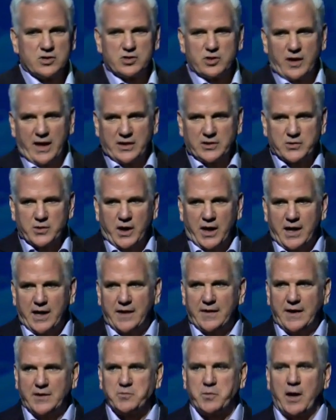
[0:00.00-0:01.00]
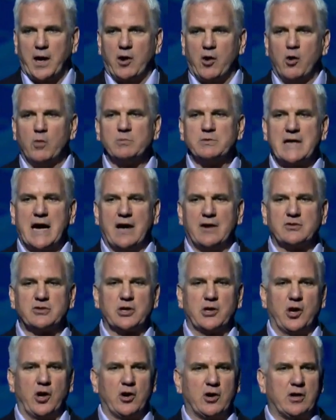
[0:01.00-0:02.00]
So that's what our hometown is
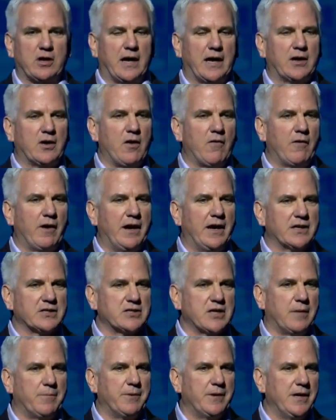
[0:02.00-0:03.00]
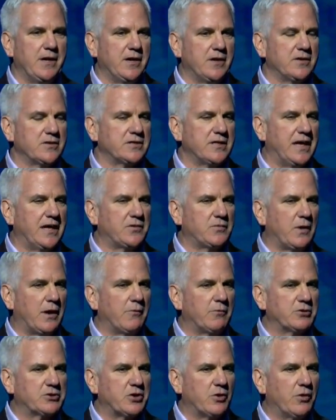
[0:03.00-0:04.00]
going to look like over the next couple of years, and that's
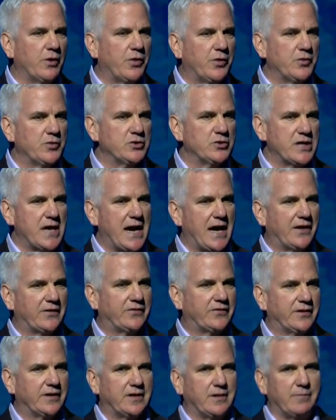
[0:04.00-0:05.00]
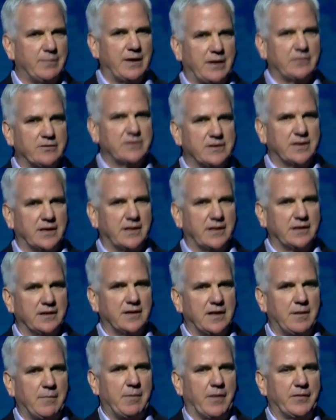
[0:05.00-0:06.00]
why we're so enthusiastic about
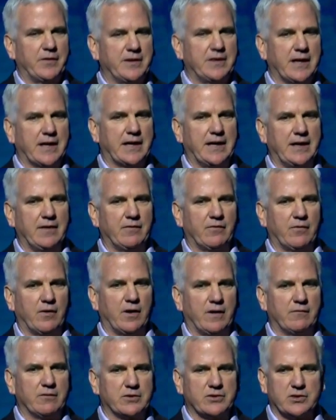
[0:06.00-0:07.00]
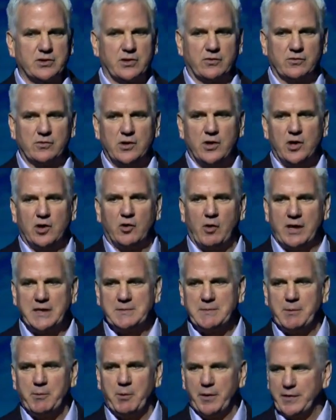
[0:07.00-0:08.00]
the decade in front of us. So
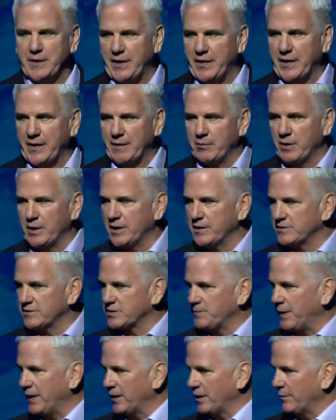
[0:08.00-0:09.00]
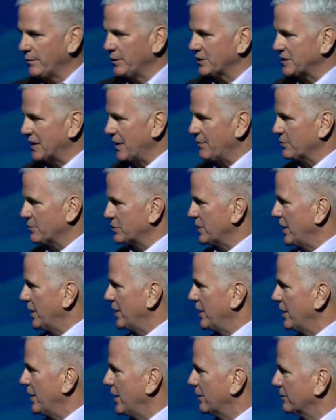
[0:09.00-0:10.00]
great to be with you. I think I'm going to spend a little bit of time with
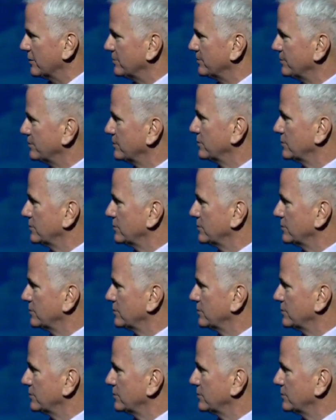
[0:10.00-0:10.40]
Sandy now.